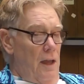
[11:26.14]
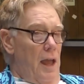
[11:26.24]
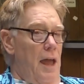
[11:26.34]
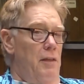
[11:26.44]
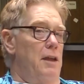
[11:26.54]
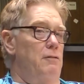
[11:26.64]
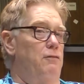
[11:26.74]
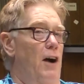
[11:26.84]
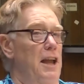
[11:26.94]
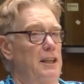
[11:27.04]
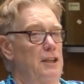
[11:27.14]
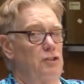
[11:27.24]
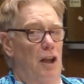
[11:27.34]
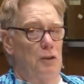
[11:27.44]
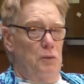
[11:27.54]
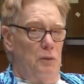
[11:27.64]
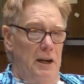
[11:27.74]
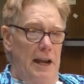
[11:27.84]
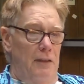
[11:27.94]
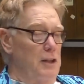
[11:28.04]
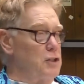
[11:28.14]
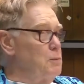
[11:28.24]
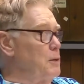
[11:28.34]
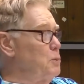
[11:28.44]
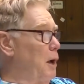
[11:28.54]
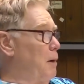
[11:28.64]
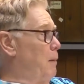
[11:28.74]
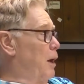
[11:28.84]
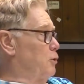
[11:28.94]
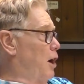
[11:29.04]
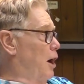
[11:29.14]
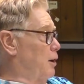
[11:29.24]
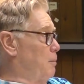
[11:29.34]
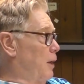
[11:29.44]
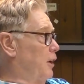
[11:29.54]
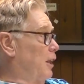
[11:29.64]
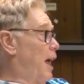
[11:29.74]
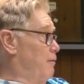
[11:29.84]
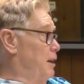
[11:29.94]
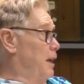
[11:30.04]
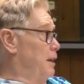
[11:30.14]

and then finally, as long as we are running down the instruments, we might have talked about the clavinet.